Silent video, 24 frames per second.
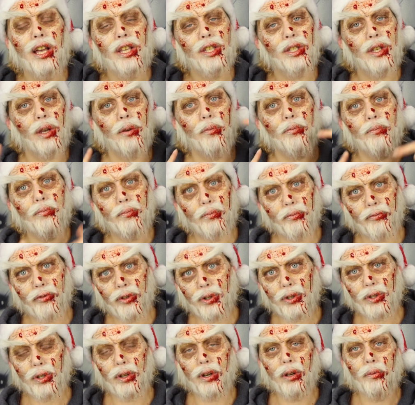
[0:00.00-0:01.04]
So I'm
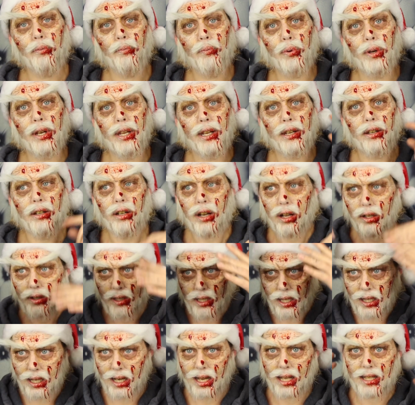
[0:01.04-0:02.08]
first gonna put in the
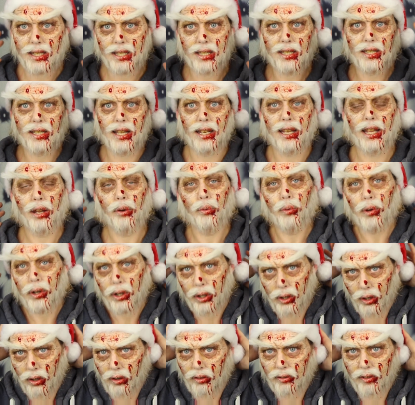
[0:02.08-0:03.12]
contact lenses and then
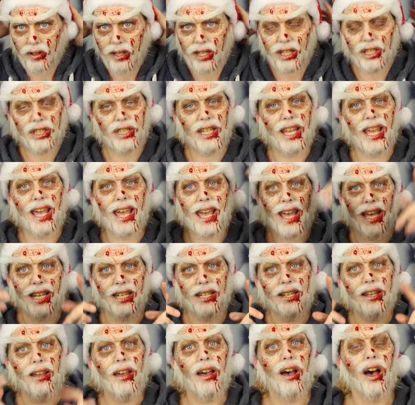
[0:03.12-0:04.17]
we're gonna finish the
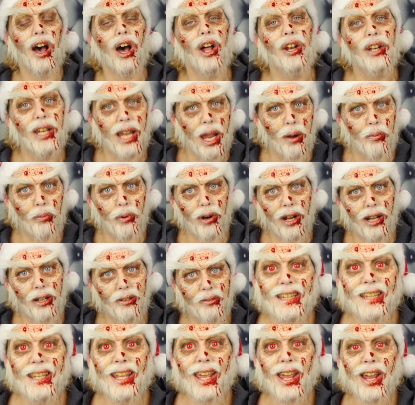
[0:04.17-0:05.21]
head on camera.
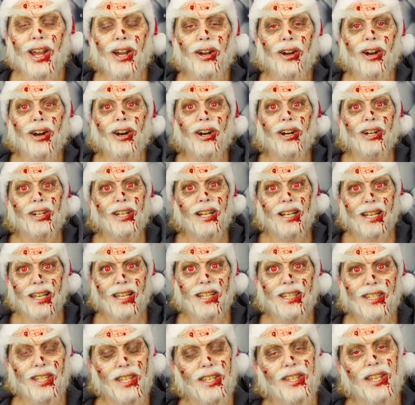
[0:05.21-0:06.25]
There are the
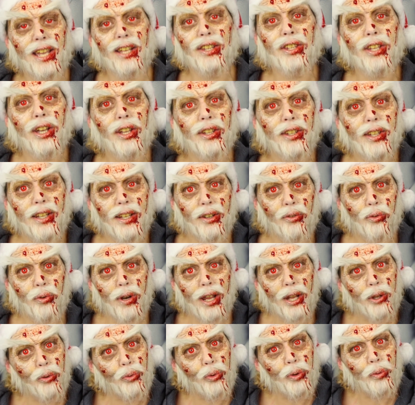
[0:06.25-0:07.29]
lenses. I thought that
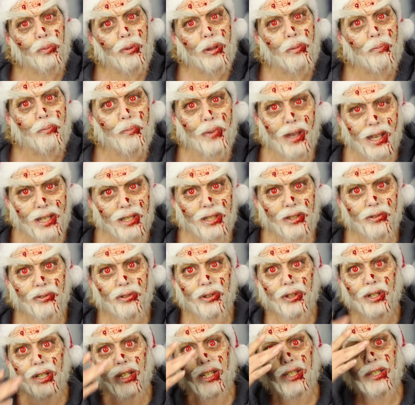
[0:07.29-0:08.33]
red would be best
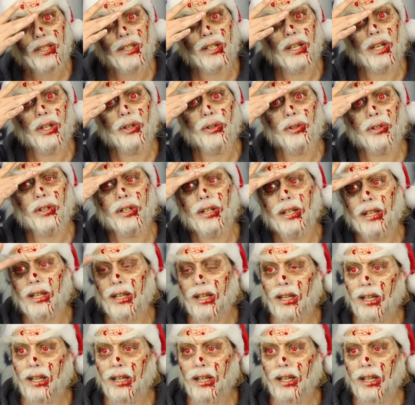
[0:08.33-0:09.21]
for this look.